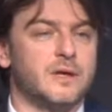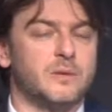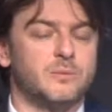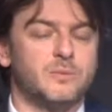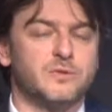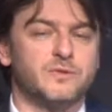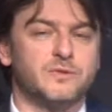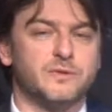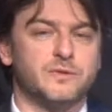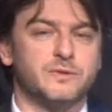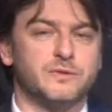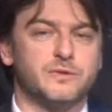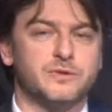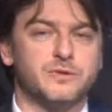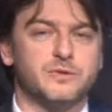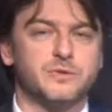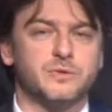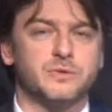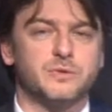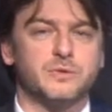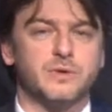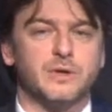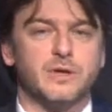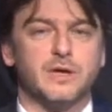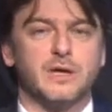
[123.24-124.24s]
between
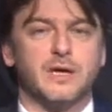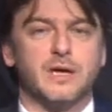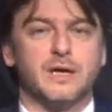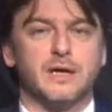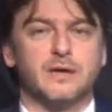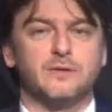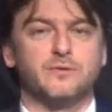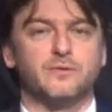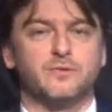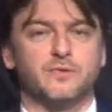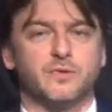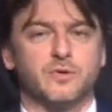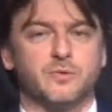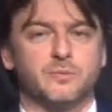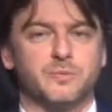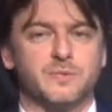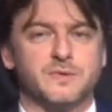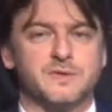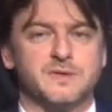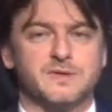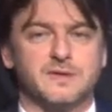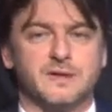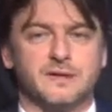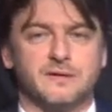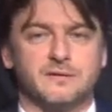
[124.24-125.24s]
2 and
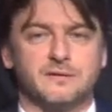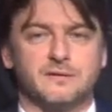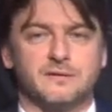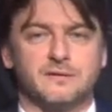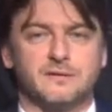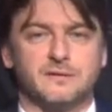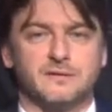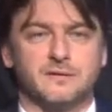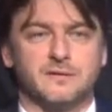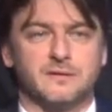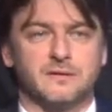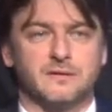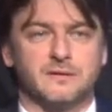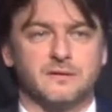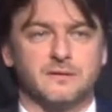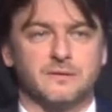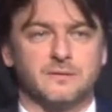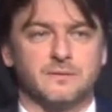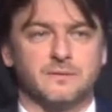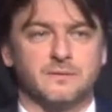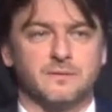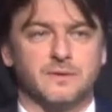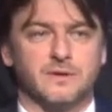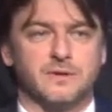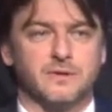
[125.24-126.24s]
4%
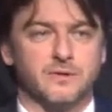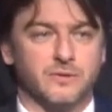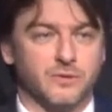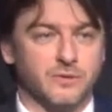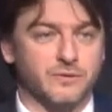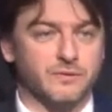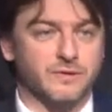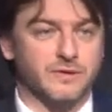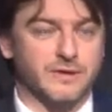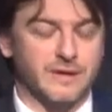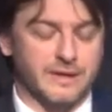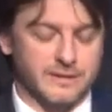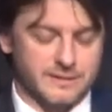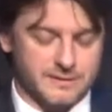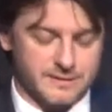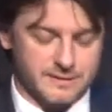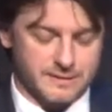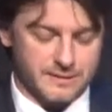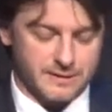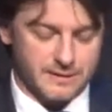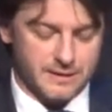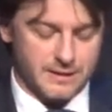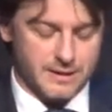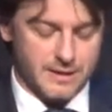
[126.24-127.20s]
with overnights.